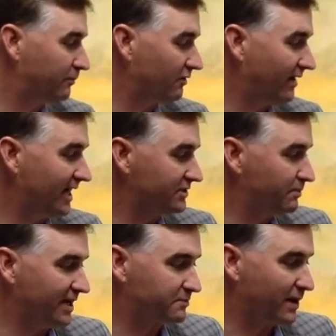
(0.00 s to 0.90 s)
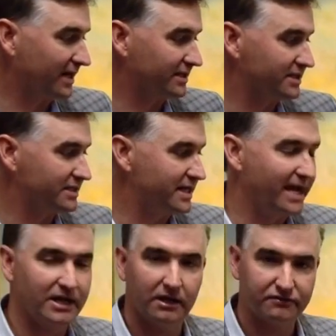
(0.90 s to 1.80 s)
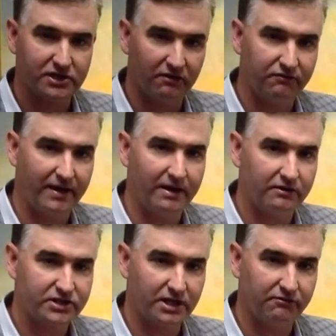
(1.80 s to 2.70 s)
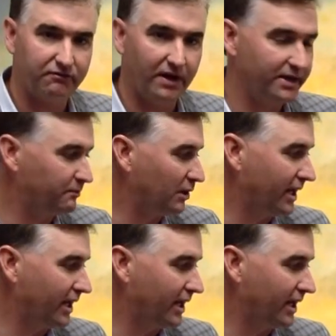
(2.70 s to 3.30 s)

It provides best practices data of self-funded